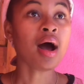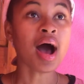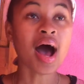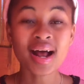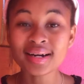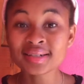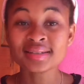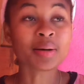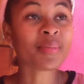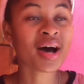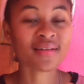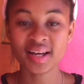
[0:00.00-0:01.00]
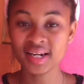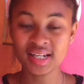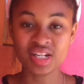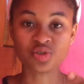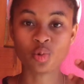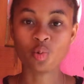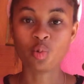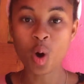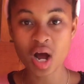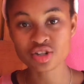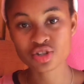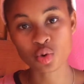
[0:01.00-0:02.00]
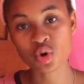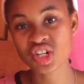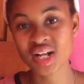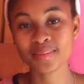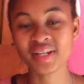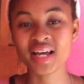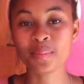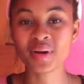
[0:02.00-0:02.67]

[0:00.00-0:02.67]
and them have at least one social media